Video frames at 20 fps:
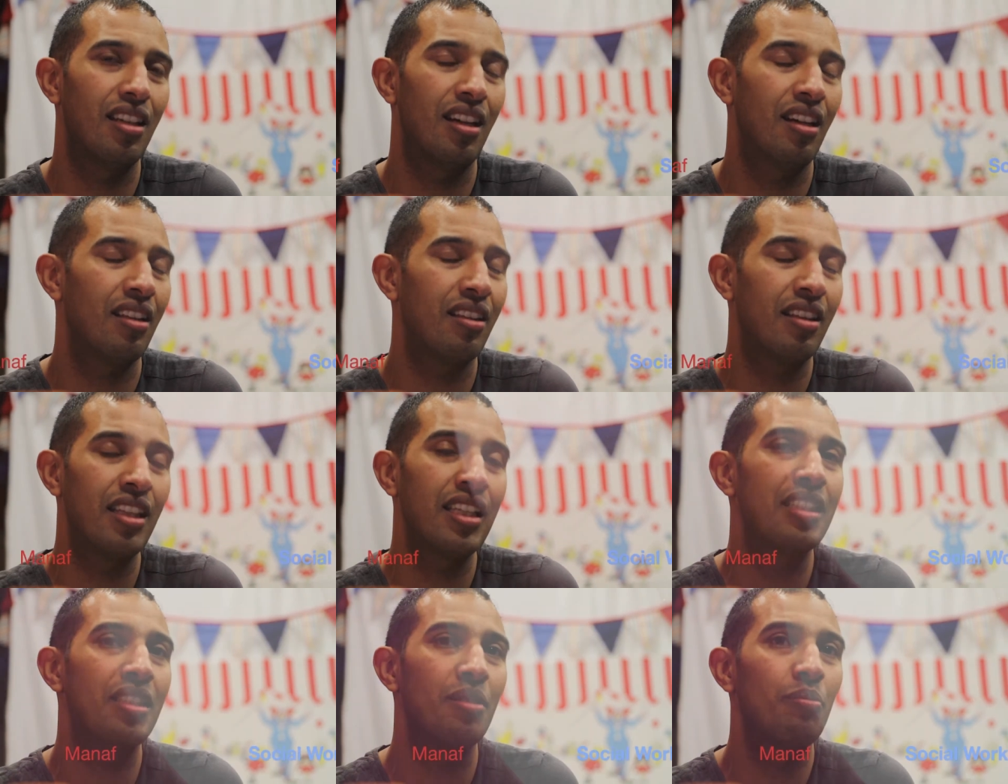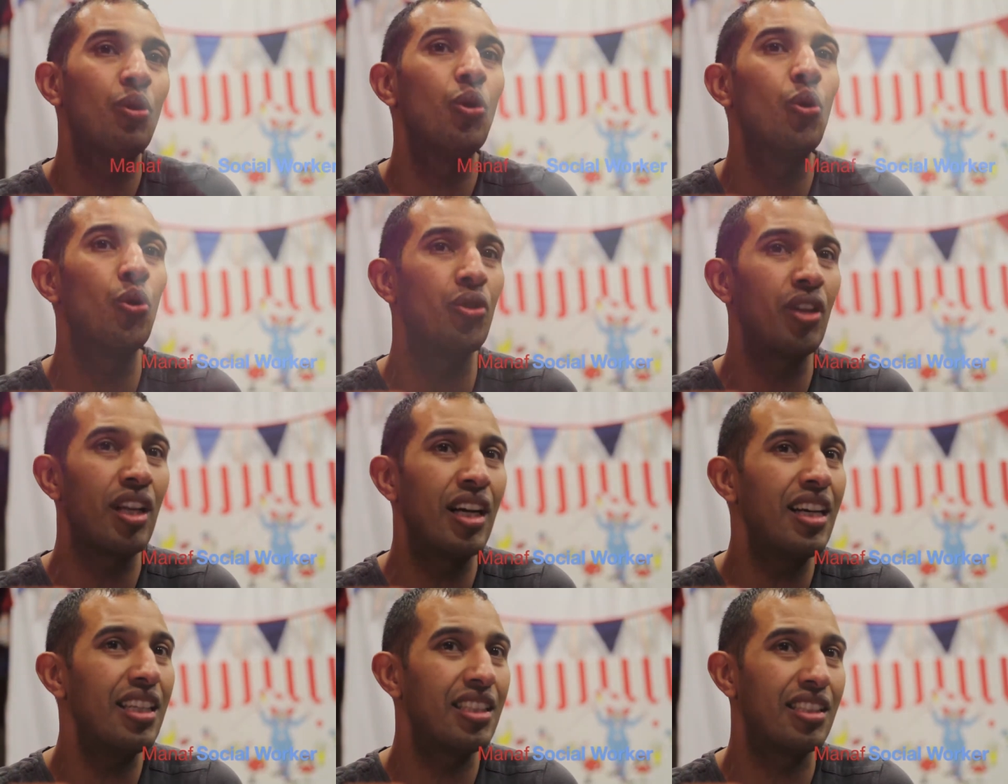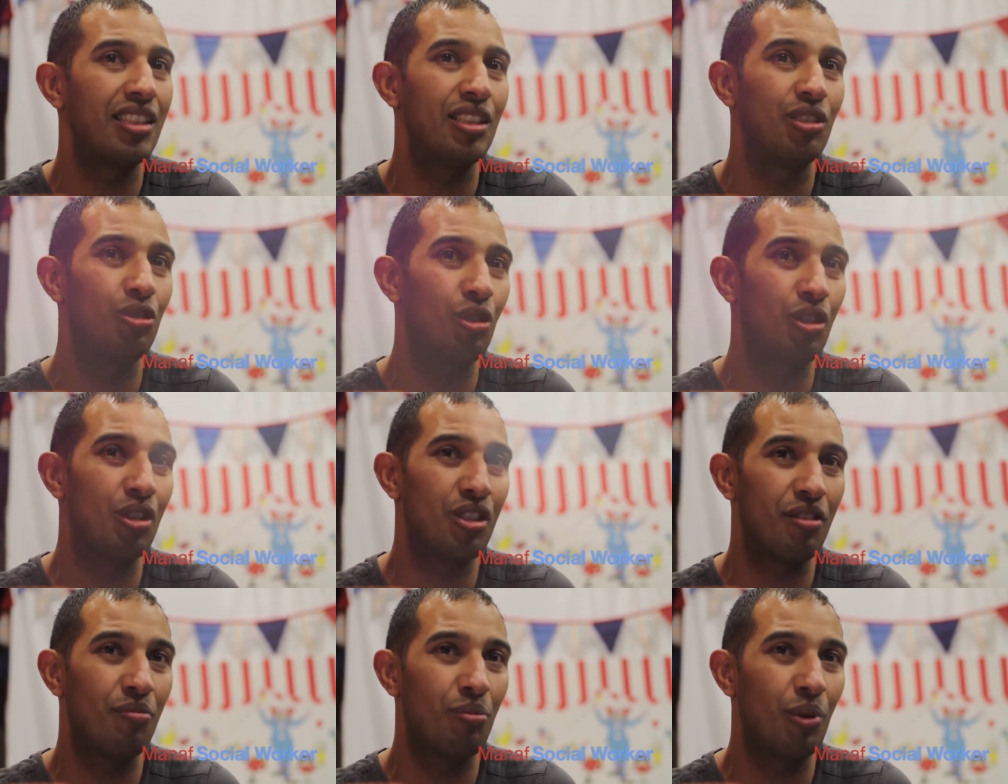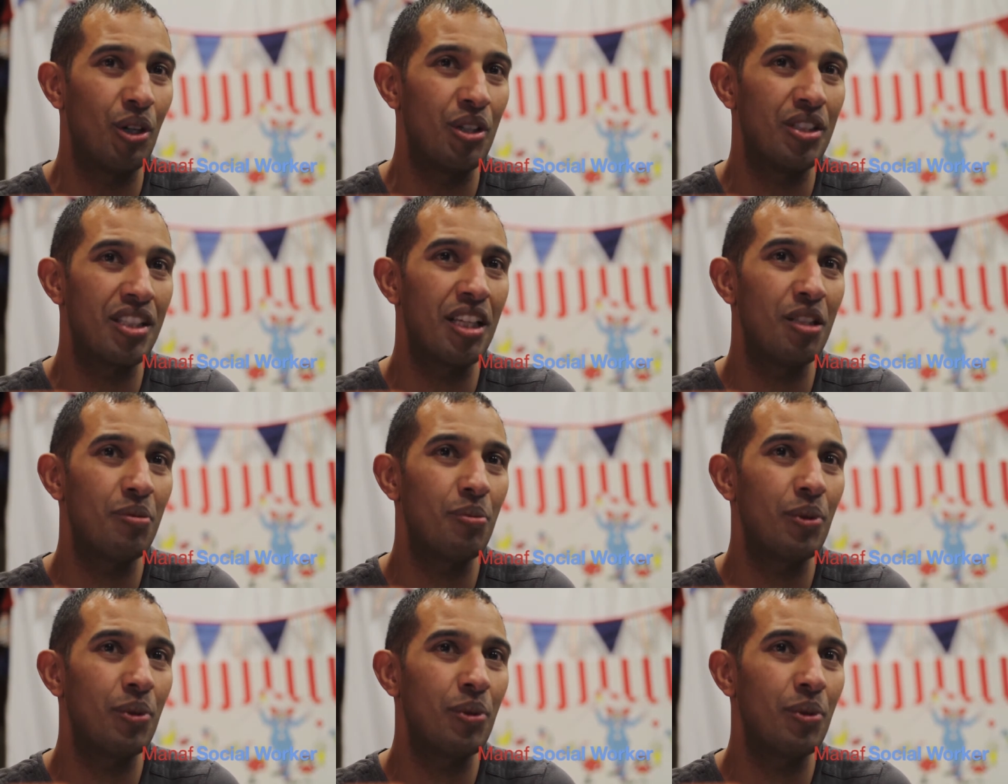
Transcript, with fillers: I think it's important that it is an intrusive process